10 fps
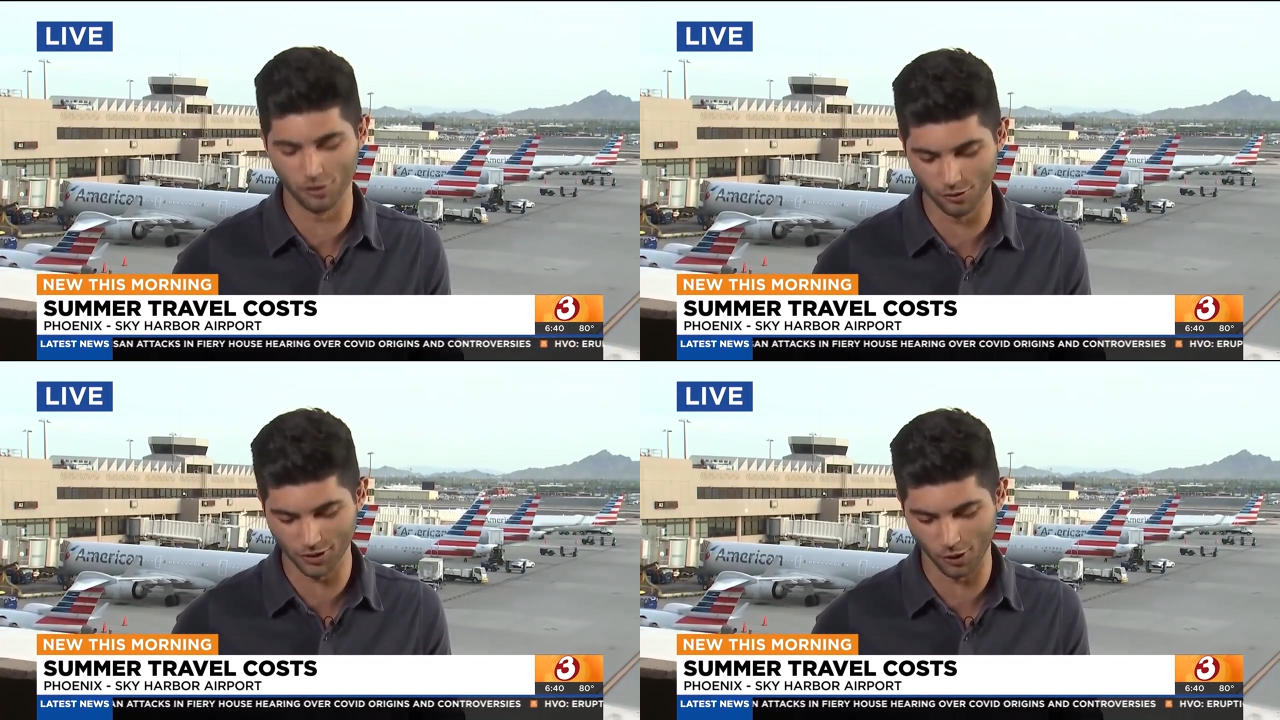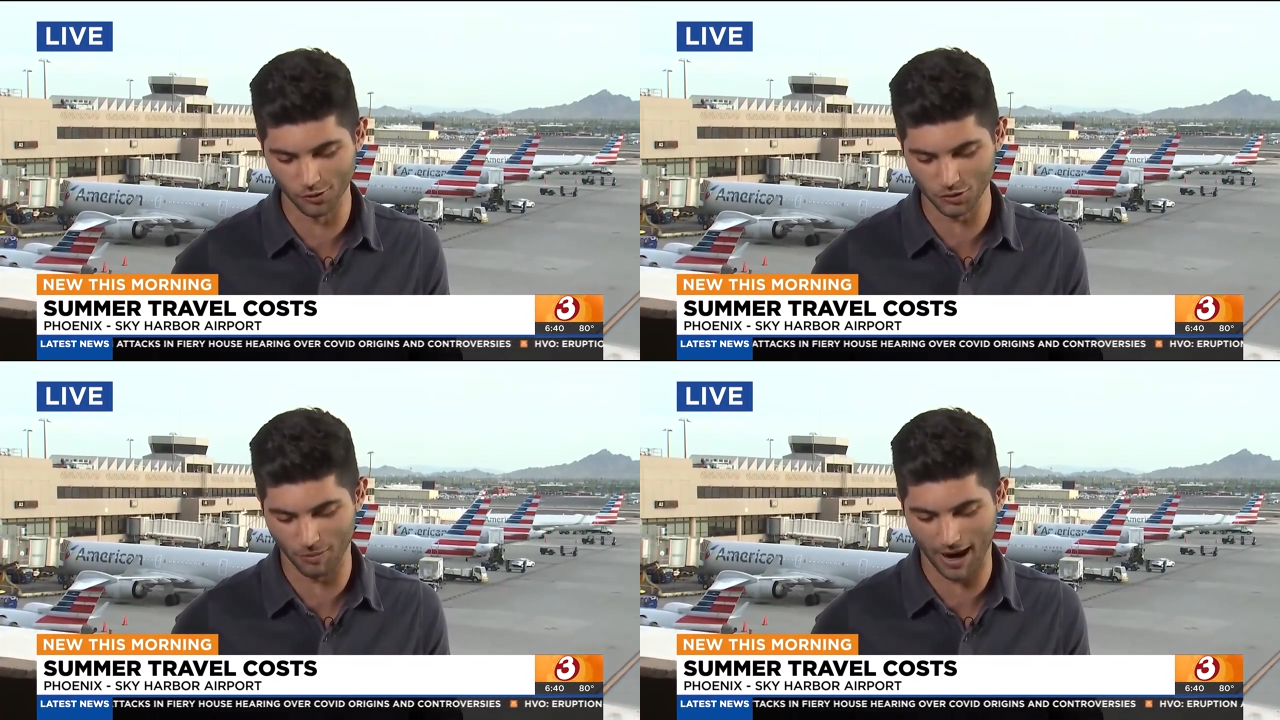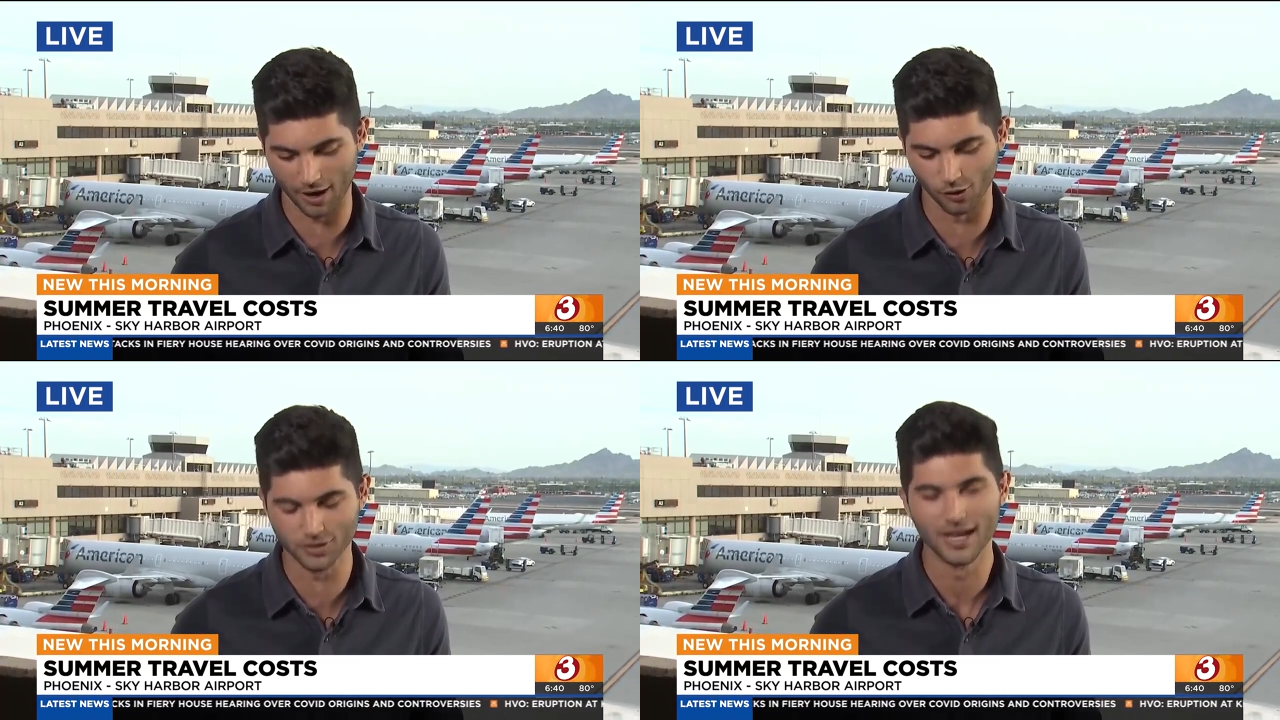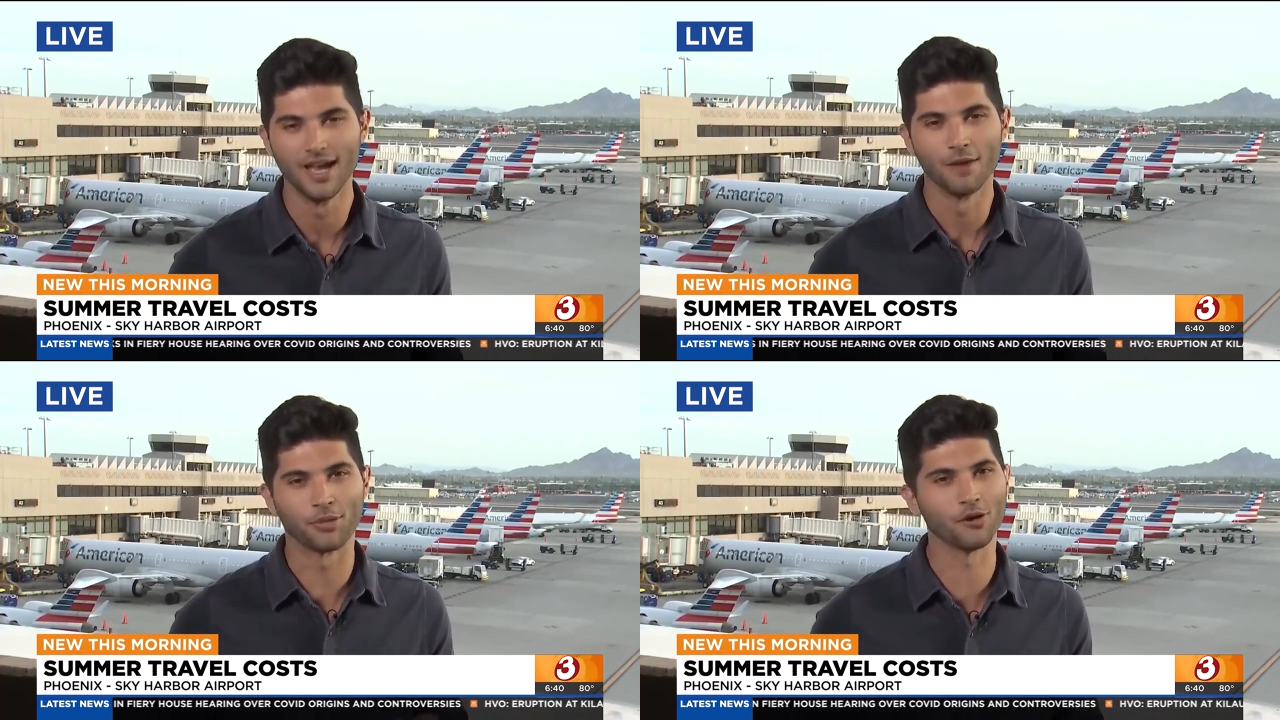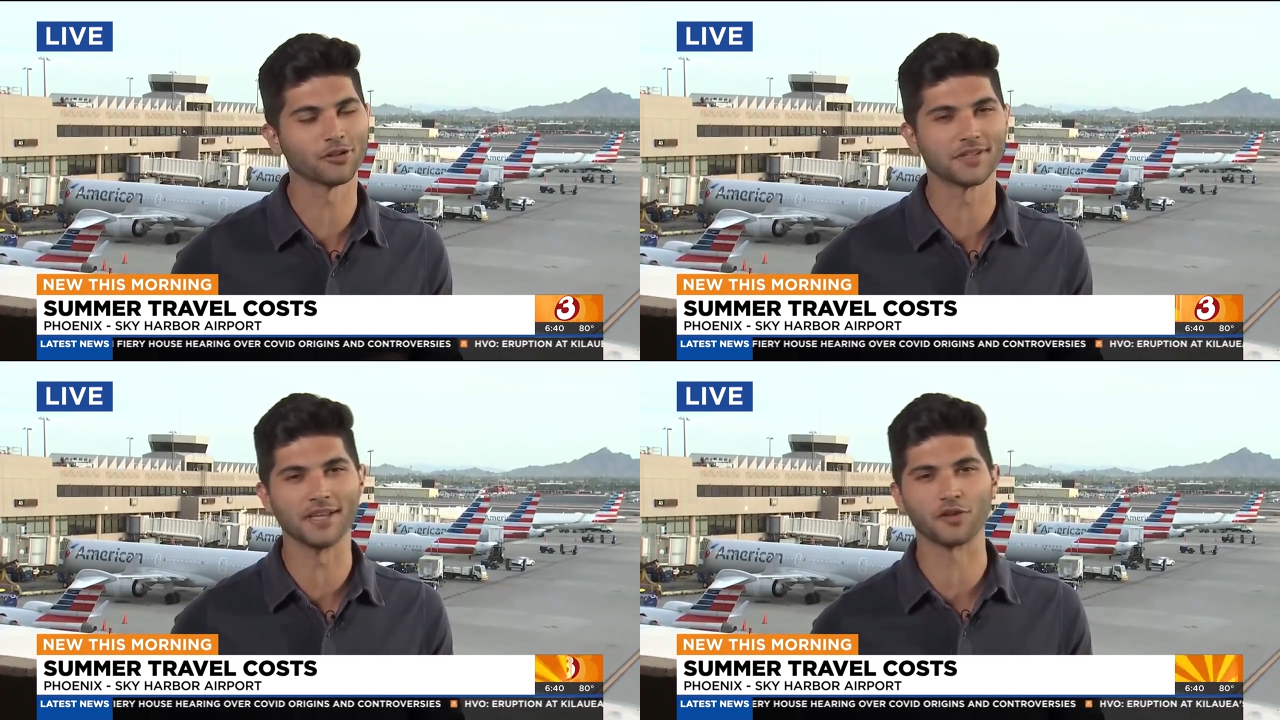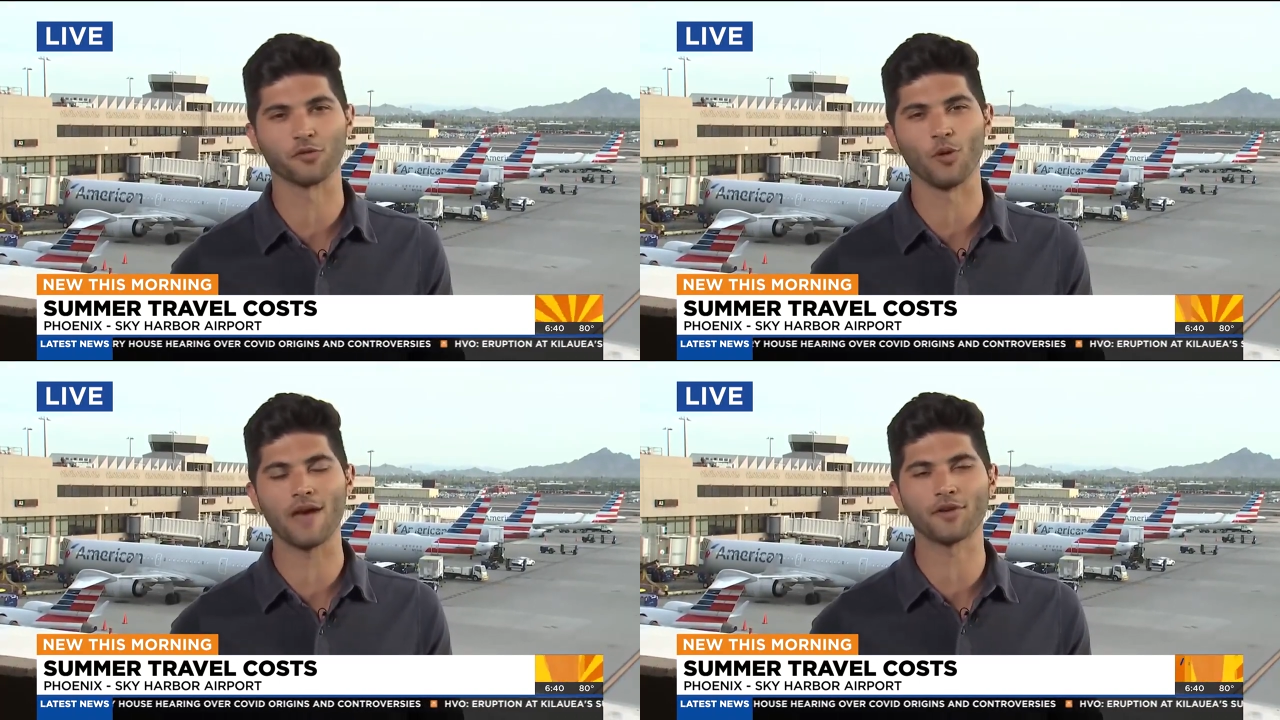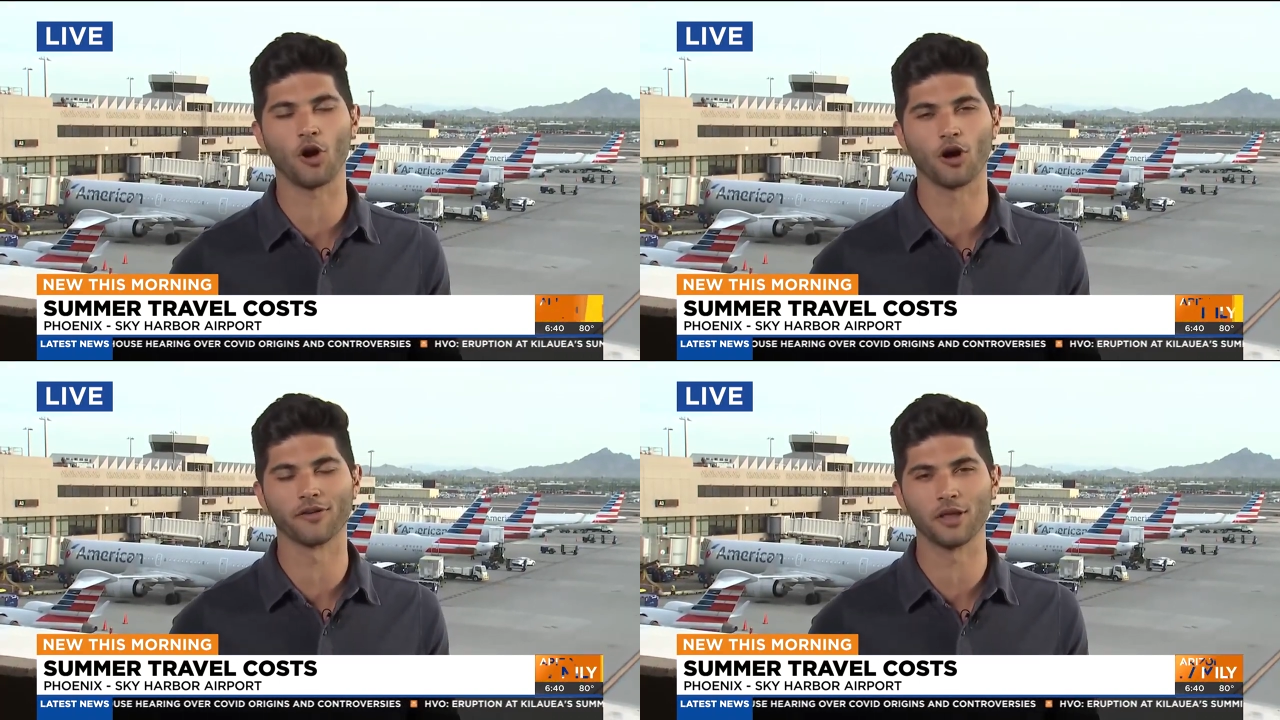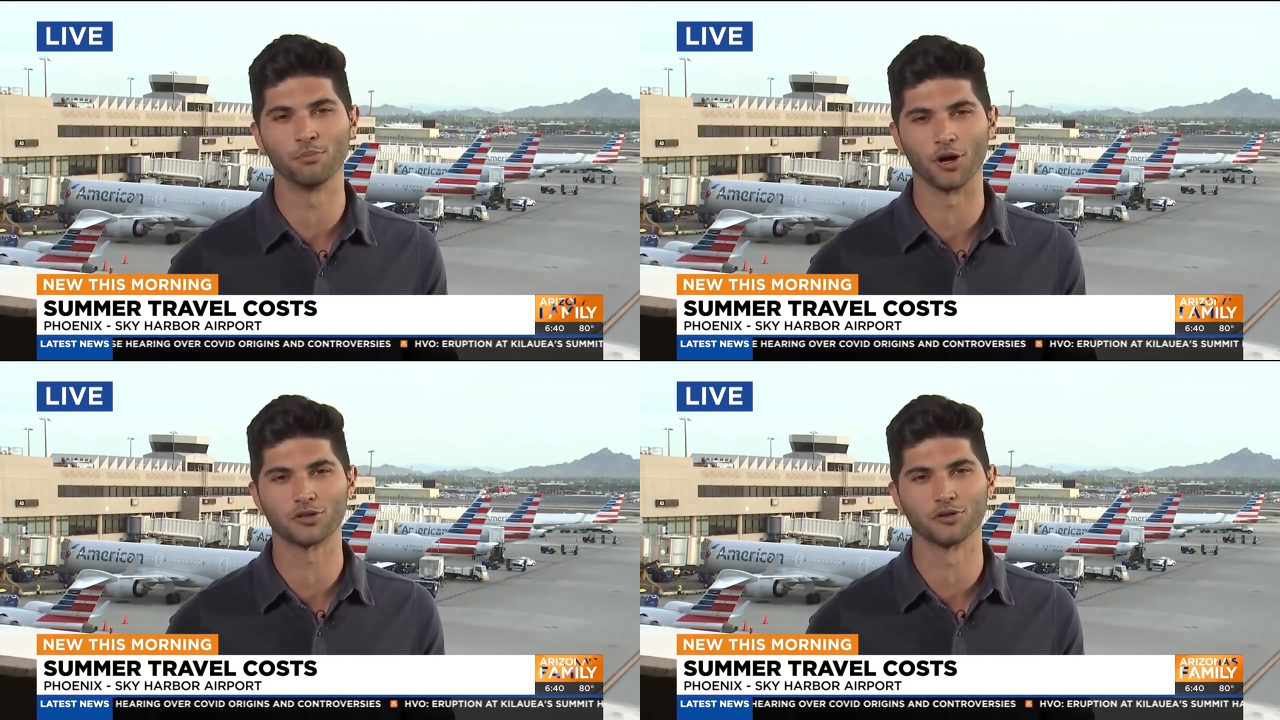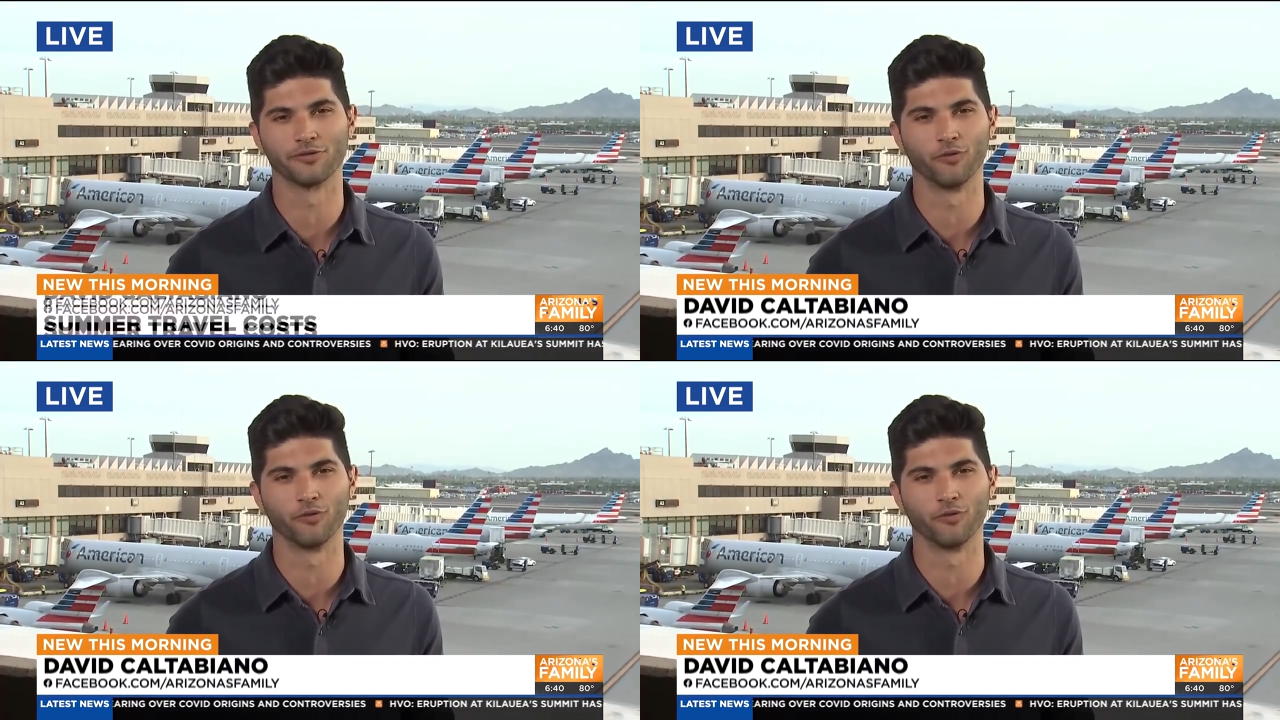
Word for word: Use those miles Pierce says if you haven't already booked your